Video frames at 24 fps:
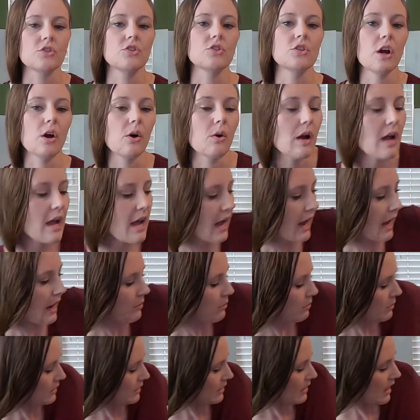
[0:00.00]
So
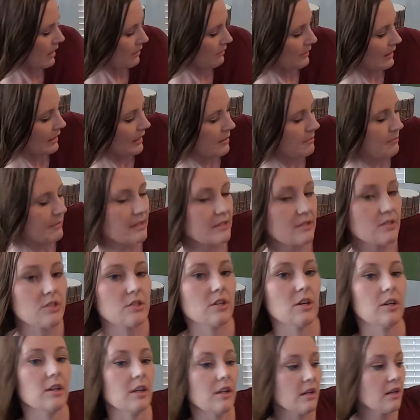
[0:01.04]
I would not recommend
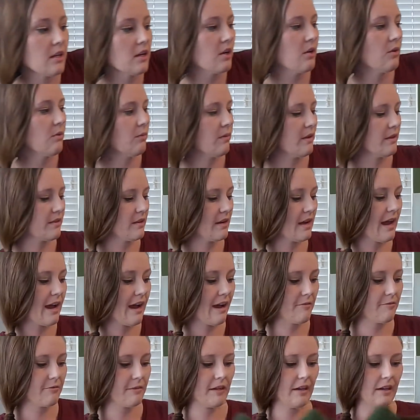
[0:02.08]
starting with an
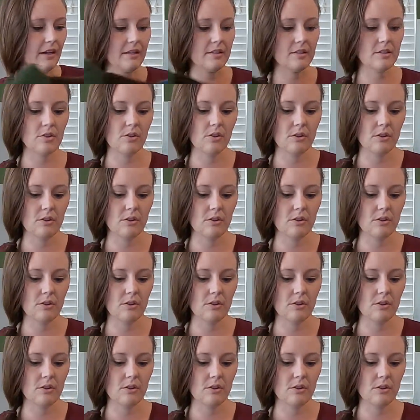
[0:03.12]
afghan.